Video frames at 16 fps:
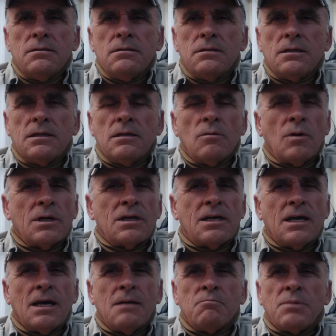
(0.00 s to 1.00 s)
And in one
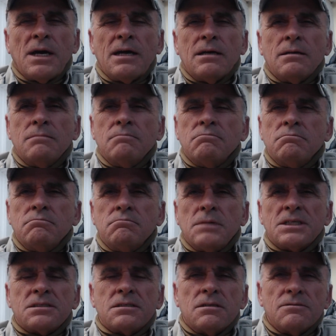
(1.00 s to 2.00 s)
camp I
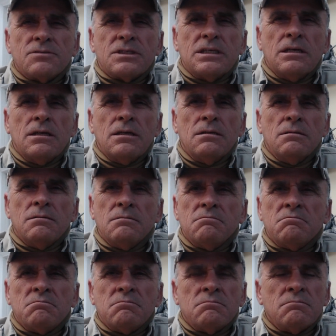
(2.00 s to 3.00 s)
must have seen,
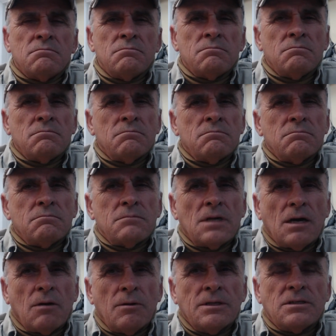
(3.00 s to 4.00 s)

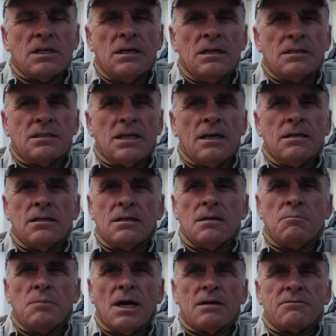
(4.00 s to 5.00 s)
I went and attended
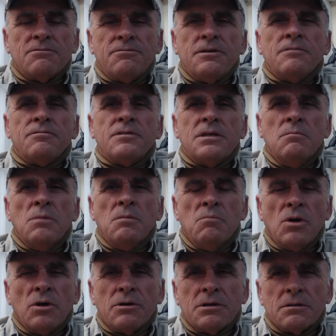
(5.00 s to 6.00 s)
about 50
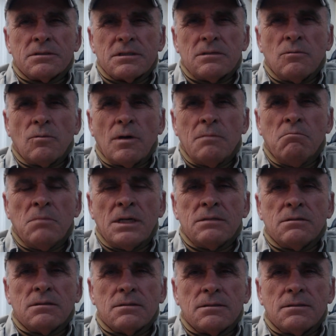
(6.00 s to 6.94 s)
memorials in 1 month.